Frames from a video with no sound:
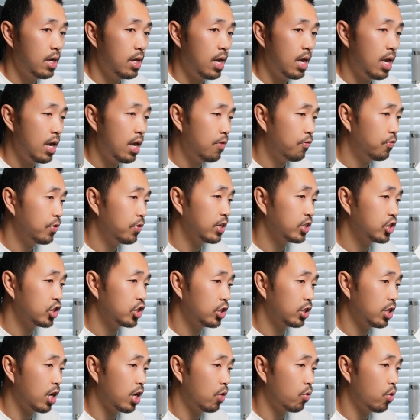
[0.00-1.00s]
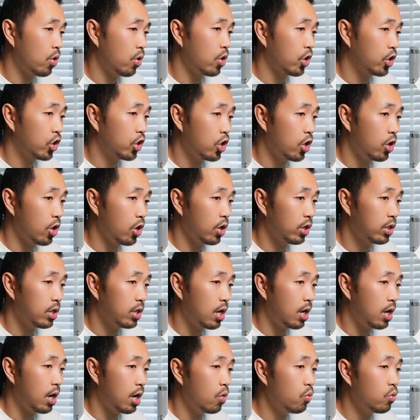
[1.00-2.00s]
If this scenario occurred,
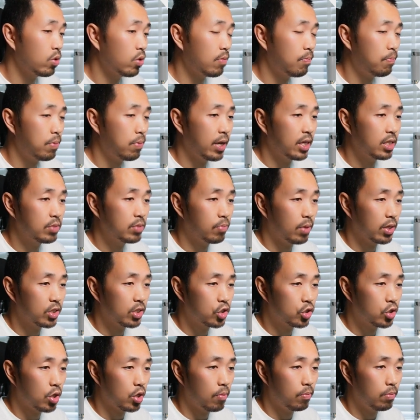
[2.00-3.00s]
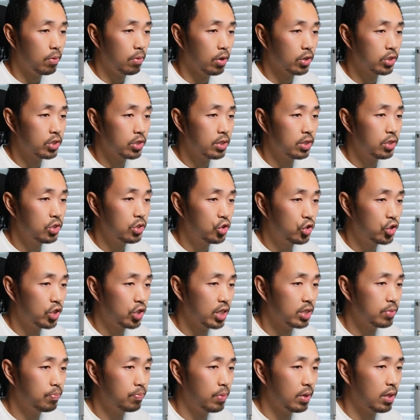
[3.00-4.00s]
I would have placed my stop loss
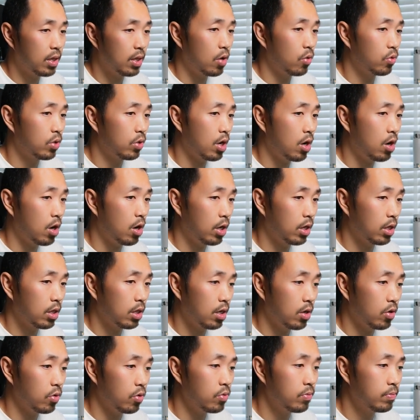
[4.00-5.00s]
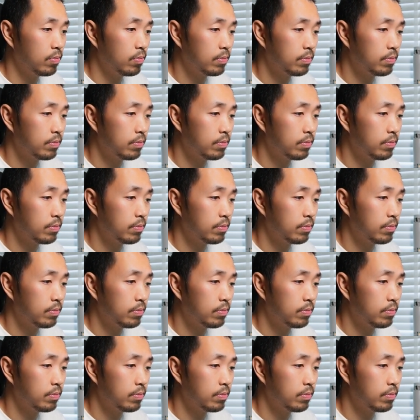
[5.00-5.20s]
just below the higher low.